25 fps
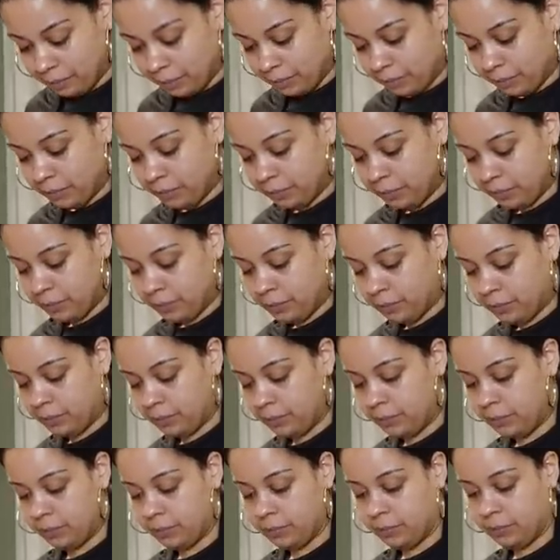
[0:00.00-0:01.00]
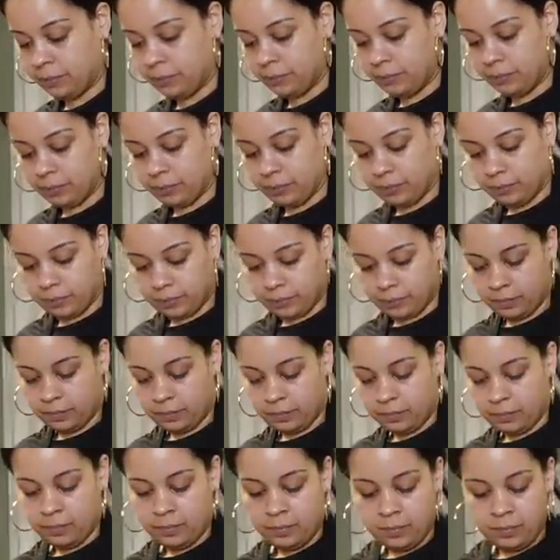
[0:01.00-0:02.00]

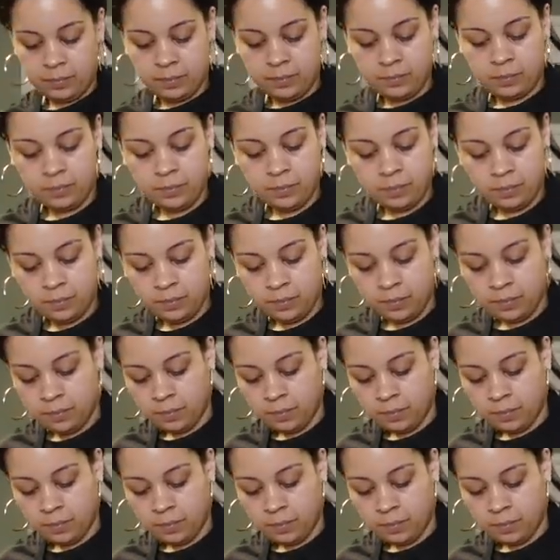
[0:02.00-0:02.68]
No one is speaking in this clip.